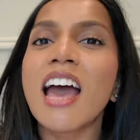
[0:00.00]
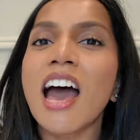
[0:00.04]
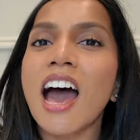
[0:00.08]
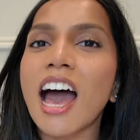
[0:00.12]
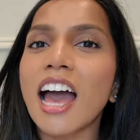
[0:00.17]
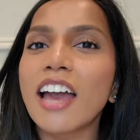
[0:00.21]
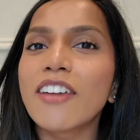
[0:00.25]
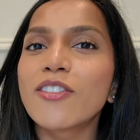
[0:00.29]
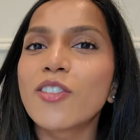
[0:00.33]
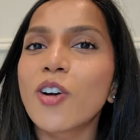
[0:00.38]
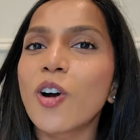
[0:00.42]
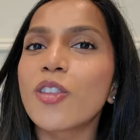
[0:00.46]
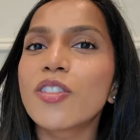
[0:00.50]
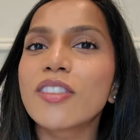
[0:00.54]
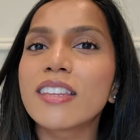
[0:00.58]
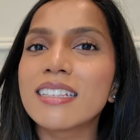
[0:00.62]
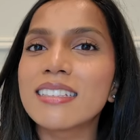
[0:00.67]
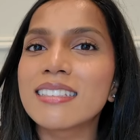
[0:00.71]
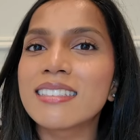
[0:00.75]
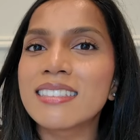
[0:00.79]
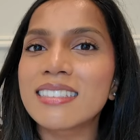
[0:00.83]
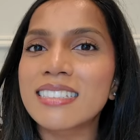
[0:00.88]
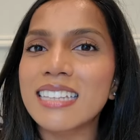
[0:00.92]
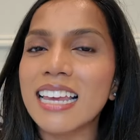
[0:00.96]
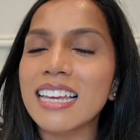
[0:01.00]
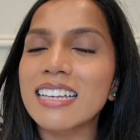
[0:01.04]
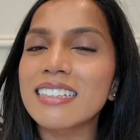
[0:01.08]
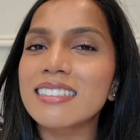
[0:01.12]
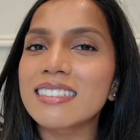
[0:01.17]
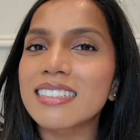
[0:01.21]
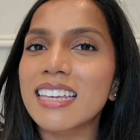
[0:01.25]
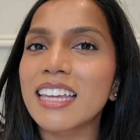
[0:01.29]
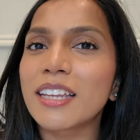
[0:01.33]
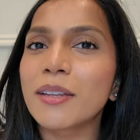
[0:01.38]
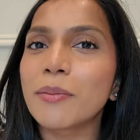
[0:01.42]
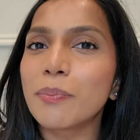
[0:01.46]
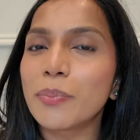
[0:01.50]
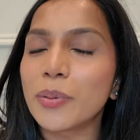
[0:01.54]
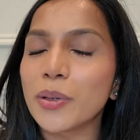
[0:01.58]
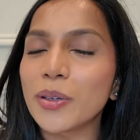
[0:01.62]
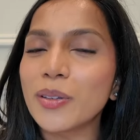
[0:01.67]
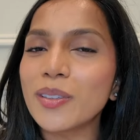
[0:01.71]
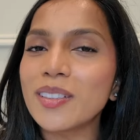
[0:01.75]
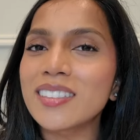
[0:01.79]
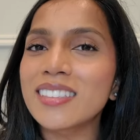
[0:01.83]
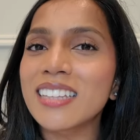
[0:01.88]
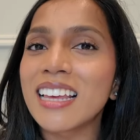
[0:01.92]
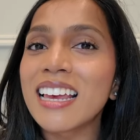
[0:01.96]
I've got these snakeskin
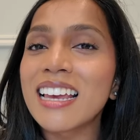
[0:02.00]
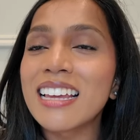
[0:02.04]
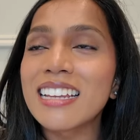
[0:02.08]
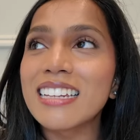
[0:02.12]
boots.